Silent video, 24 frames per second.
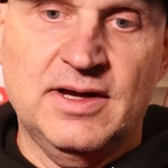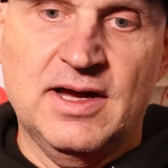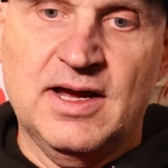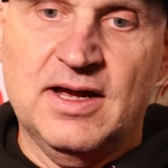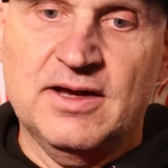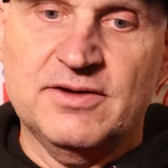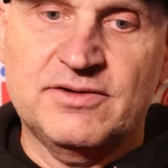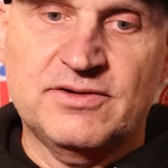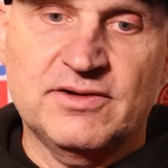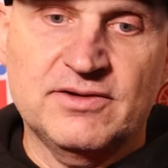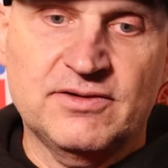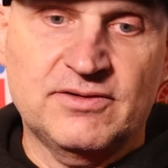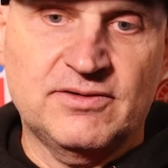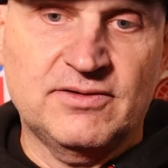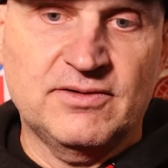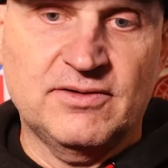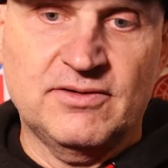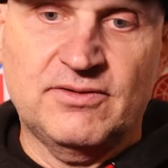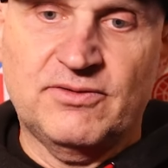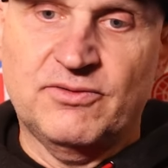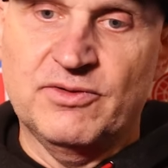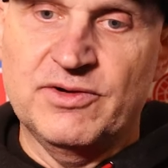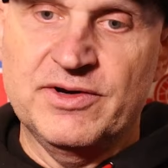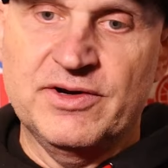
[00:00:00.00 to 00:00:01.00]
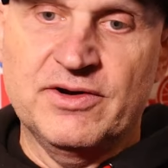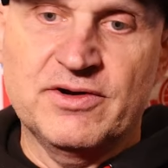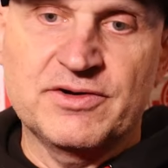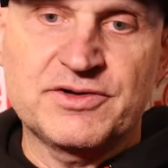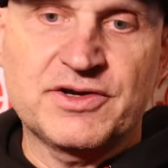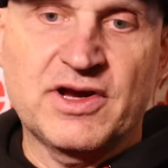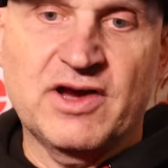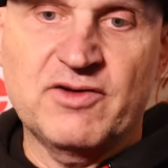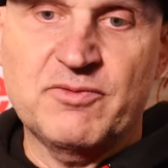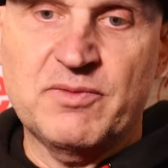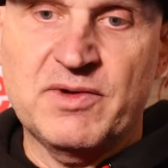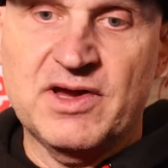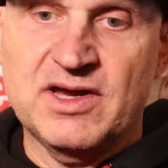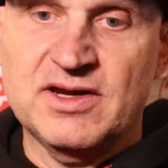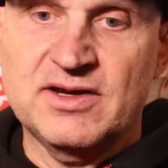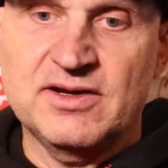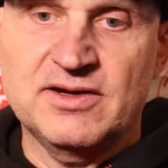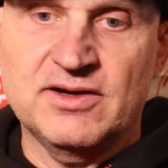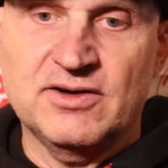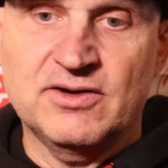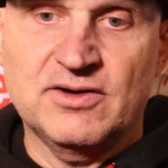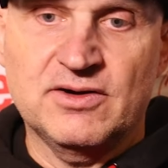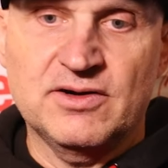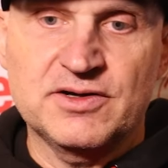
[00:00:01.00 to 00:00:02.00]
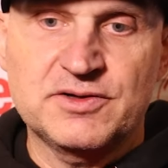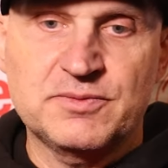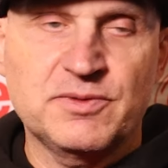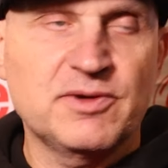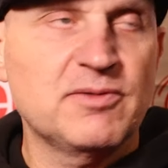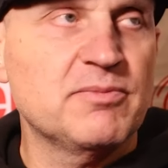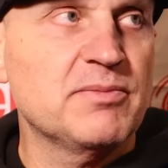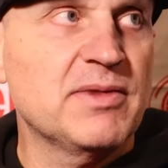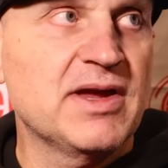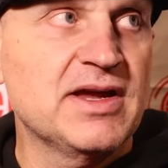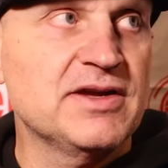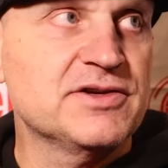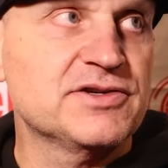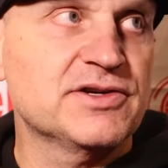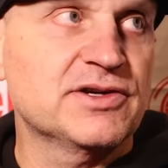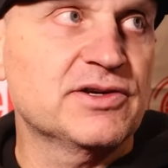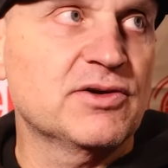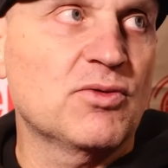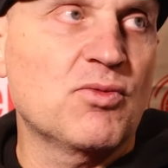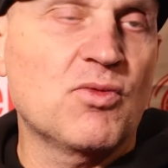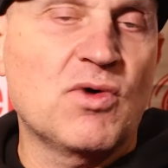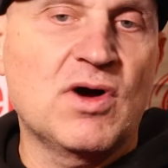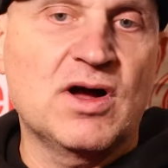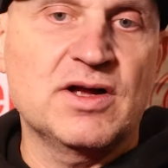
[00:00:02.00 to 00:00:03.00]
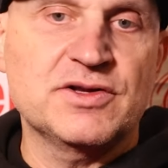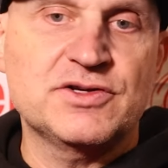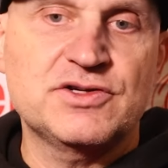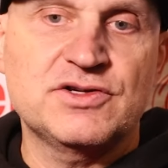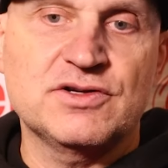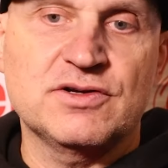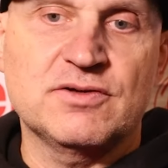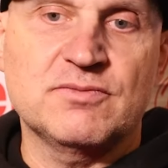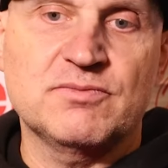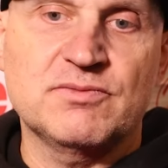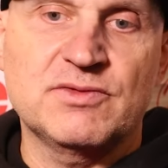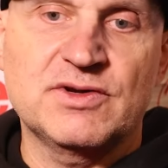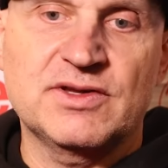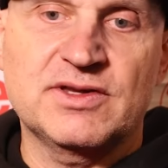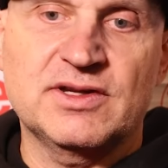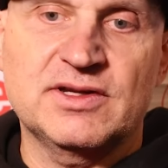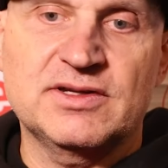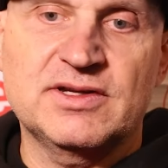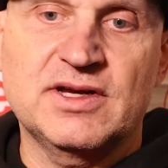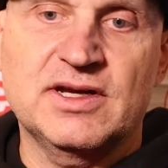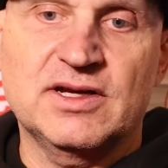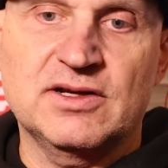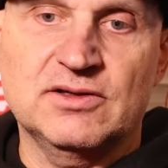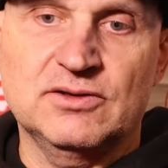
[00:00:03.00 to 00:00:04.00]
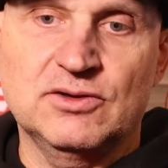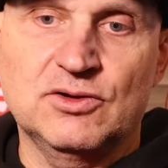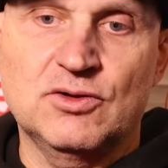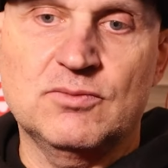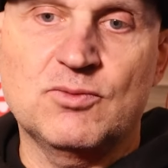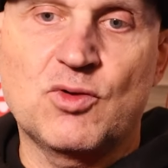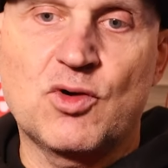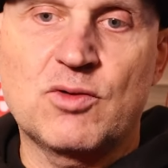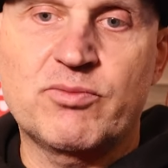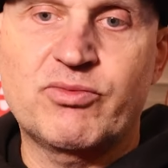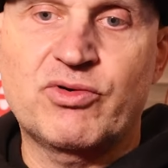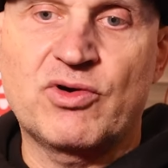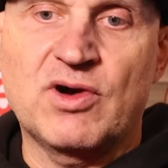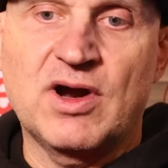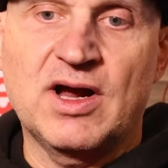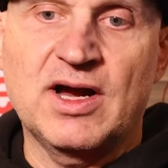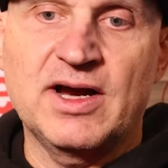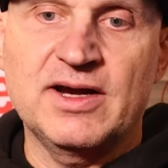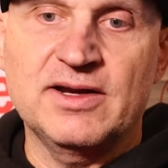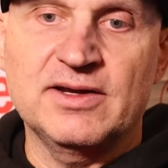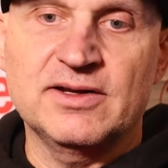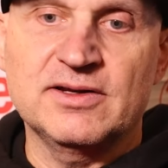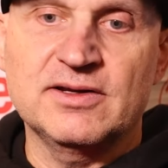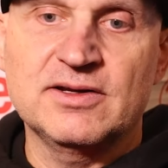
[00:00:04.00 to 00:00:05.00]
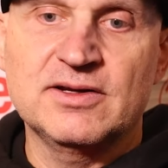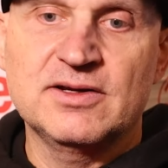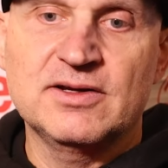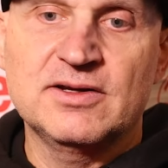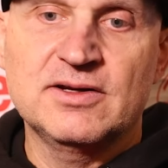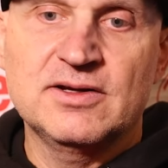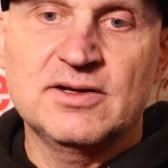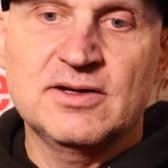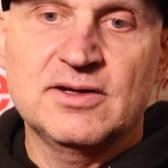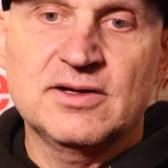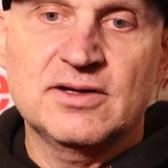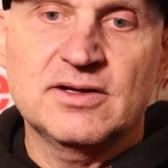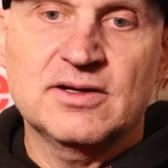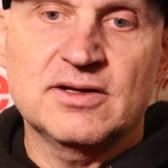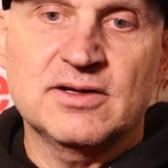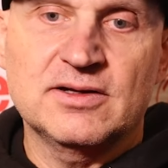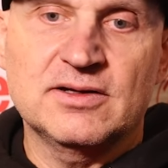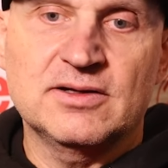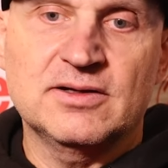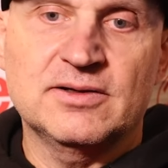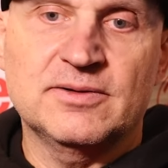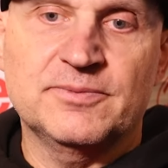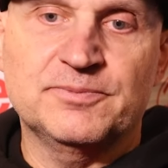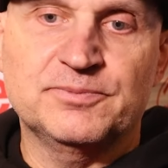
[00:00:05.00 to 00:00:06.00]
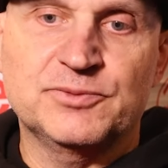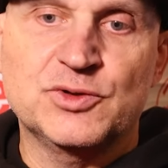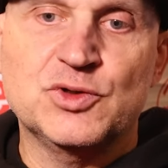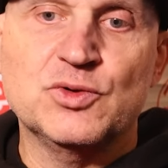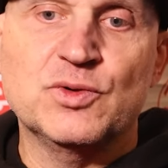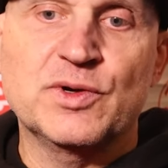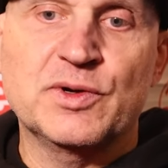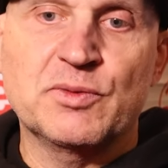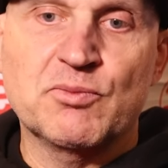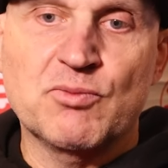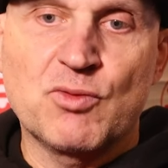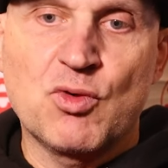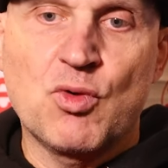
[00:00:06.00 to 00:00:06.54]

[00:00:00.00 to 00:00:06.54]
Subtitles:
Yeah, since the 3 years I've been here, it's been amazing to watch him, I think, take a little more pride in doing